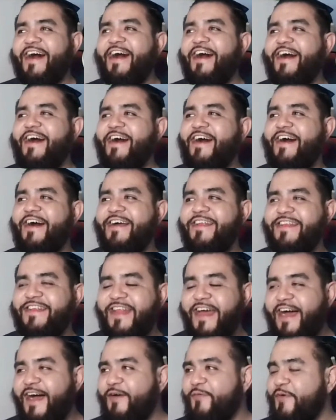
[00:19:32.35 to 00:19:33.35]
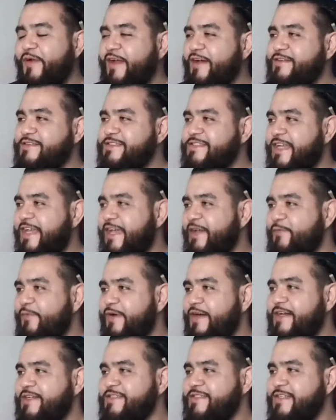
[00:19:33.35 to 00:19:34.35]
Nah, what I was saying
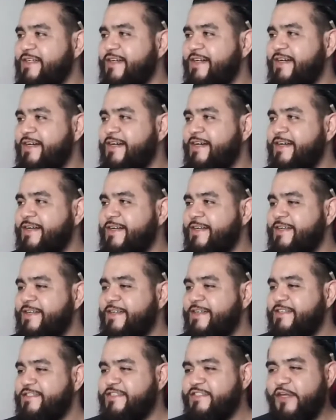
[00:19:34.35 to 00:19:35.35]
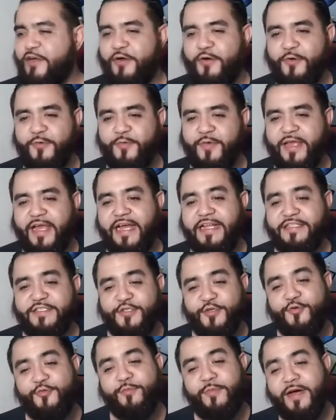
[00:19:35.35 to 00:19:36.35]
was so we
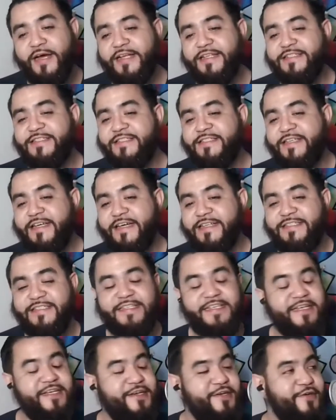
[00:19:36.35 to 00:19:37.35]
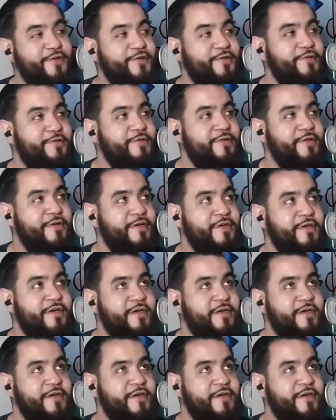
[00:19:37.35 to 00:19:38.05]
got 2 months until